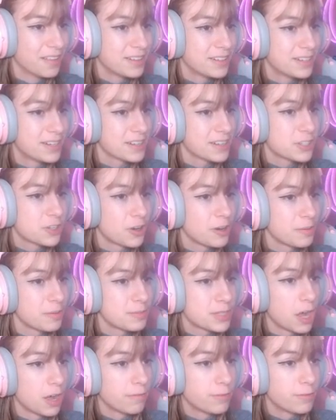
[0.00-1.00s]
The Duskgrims
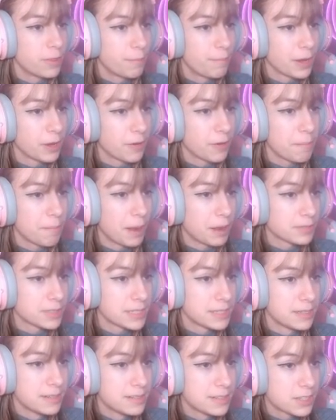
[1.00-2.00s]
of the barren
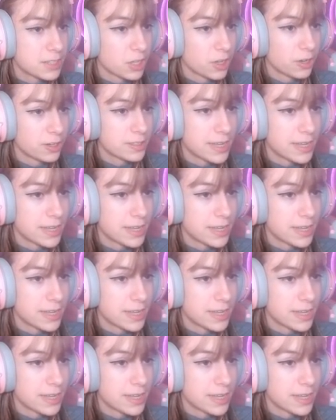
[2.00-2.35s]
mountains look